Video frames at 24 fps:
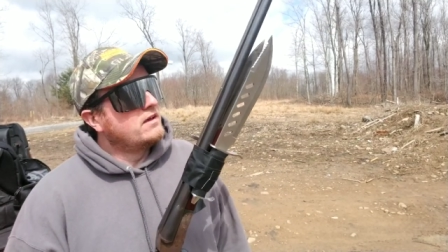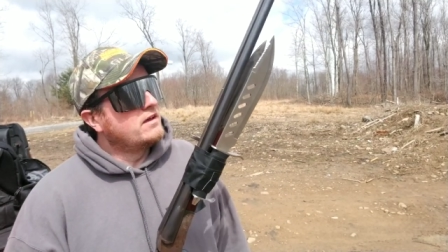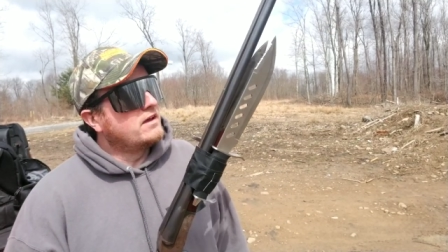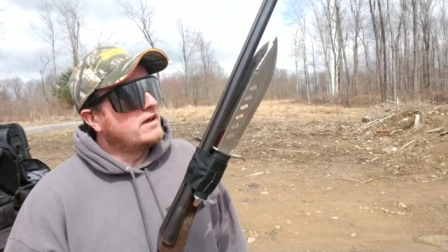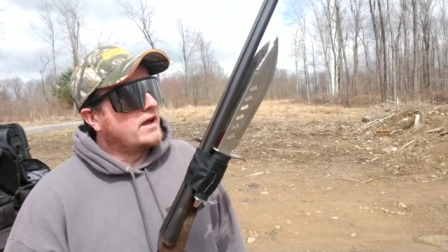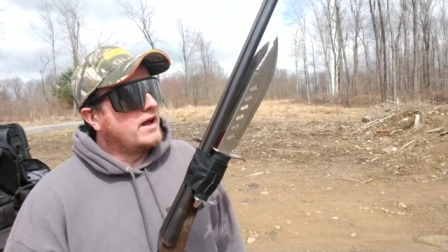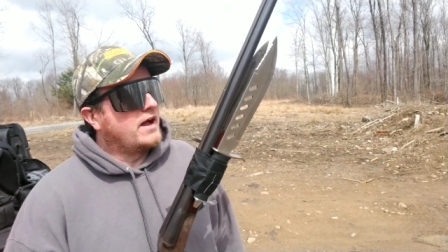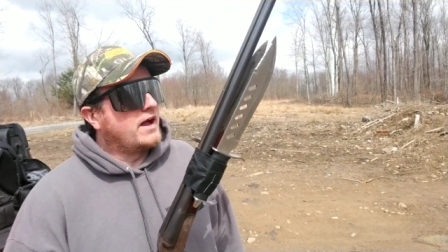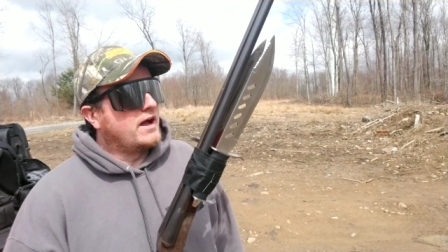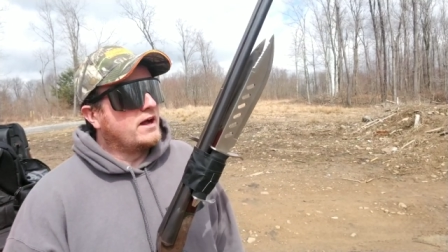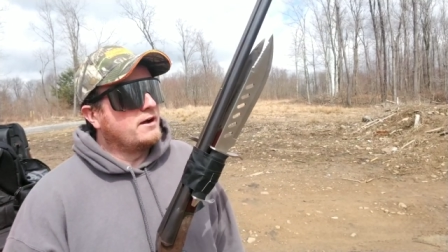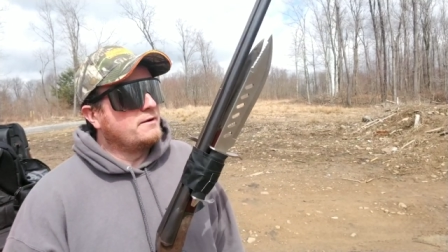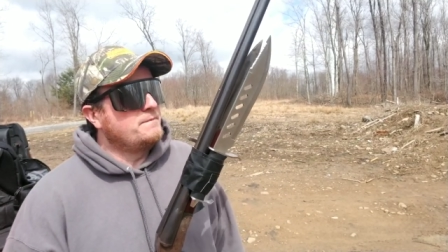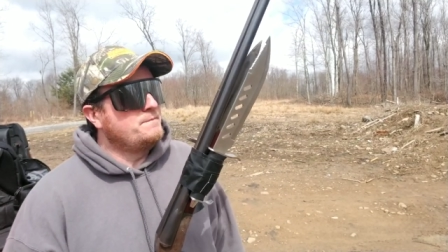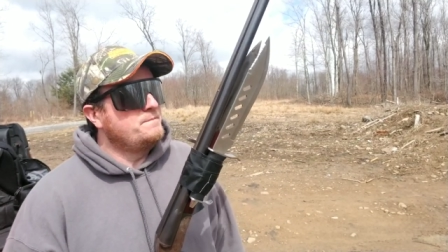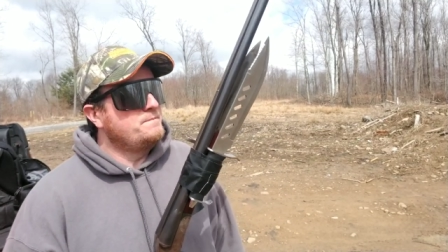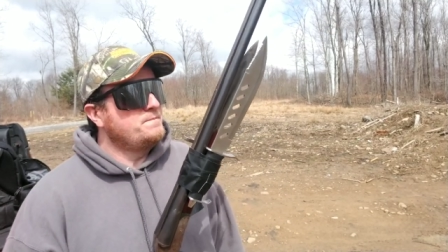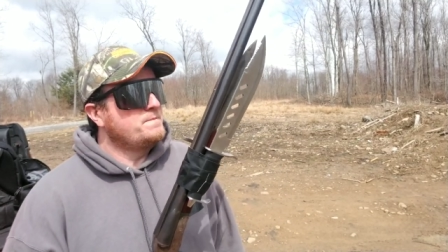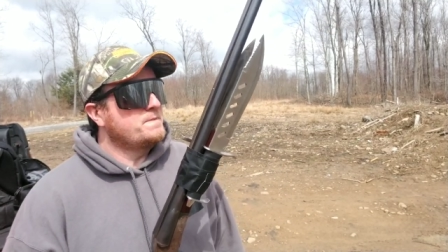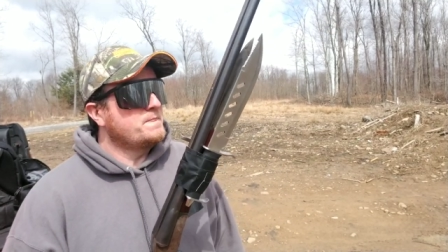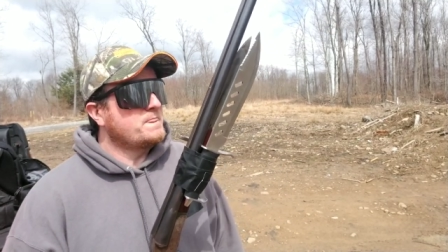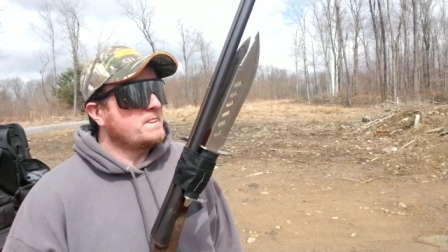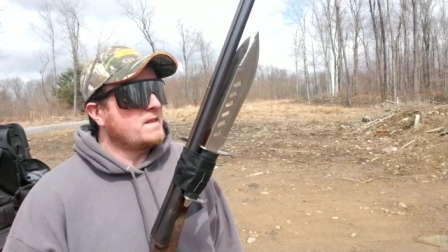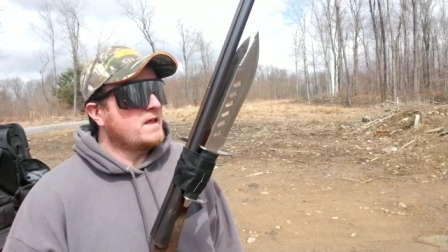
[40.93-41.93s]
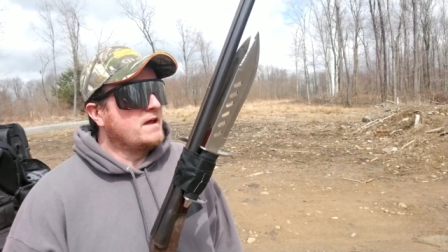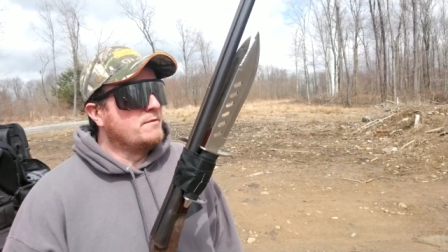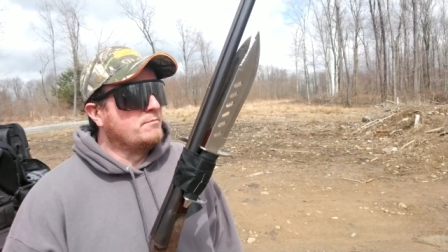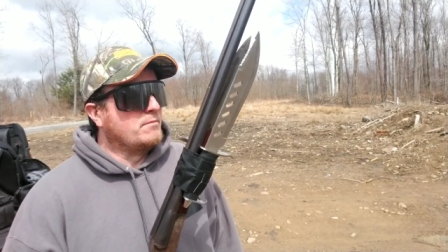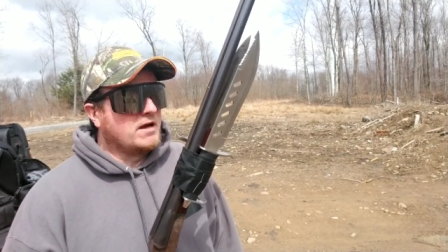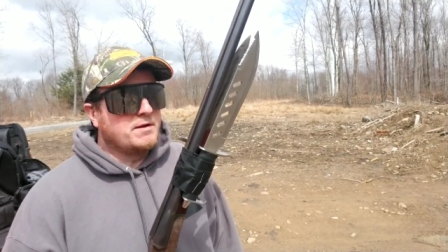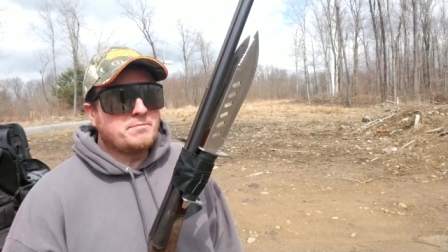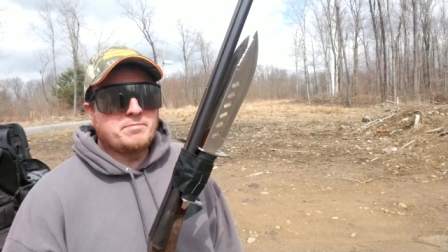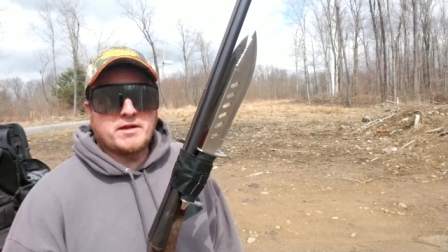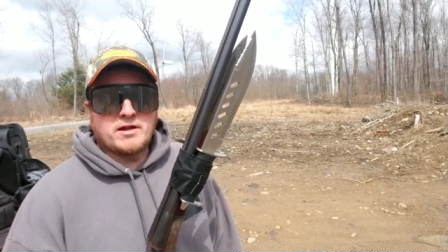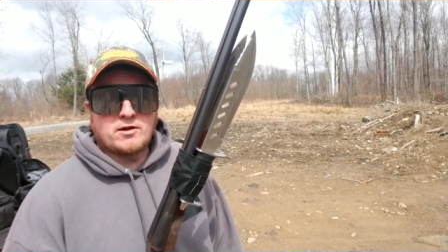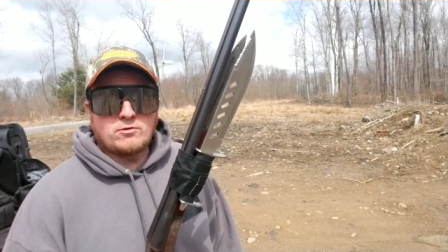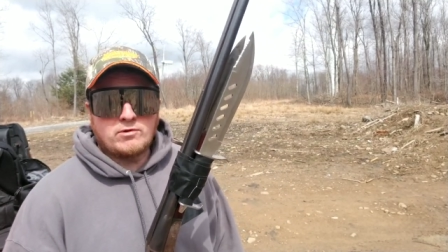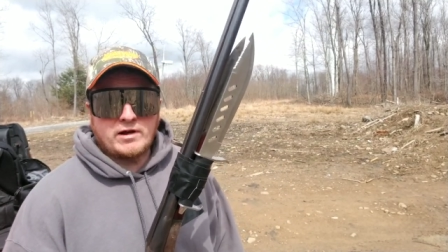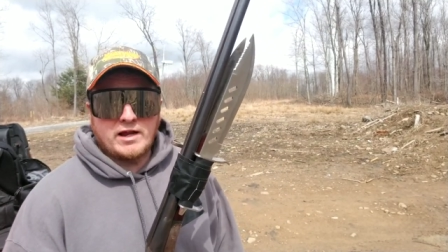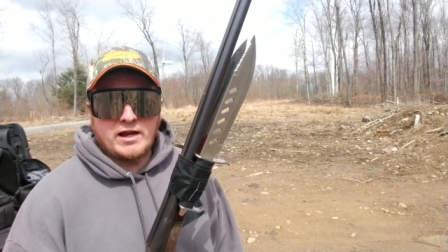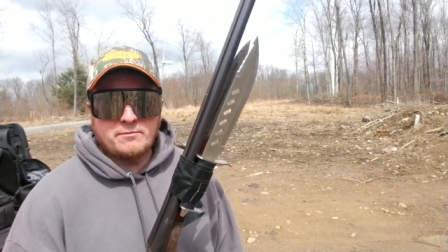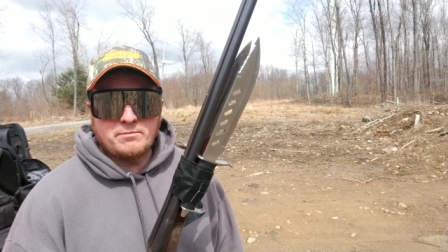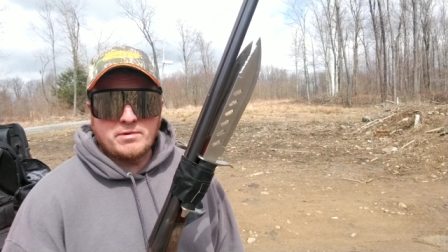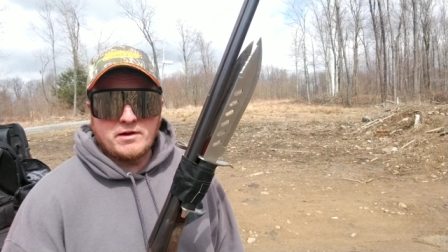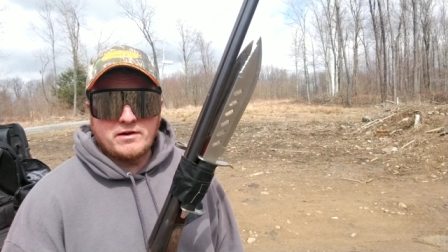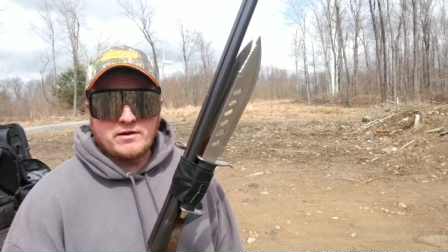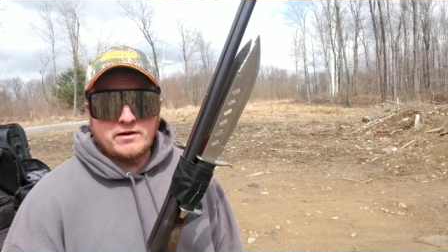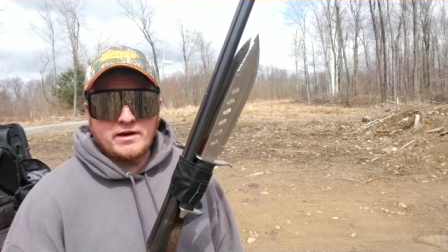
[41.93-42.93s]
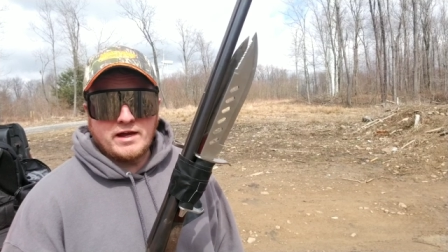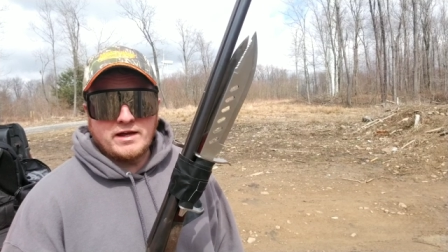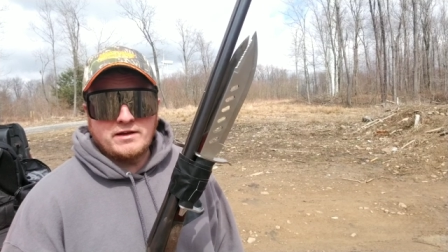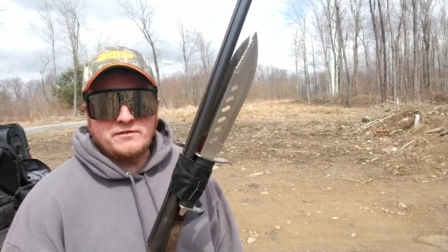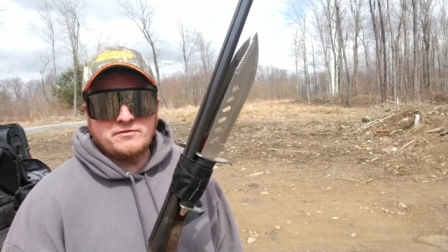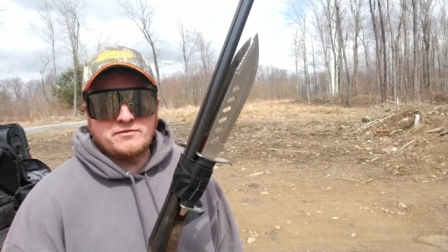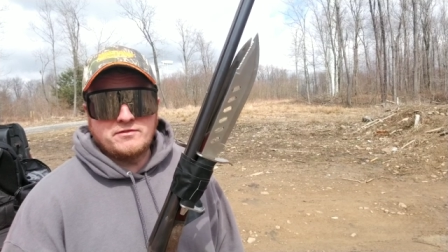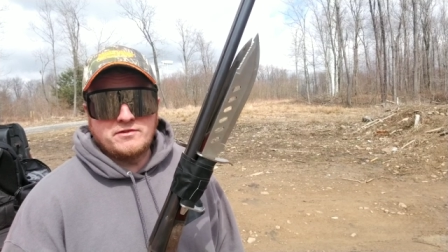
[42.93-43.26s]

Uh, it might be a Rambo knife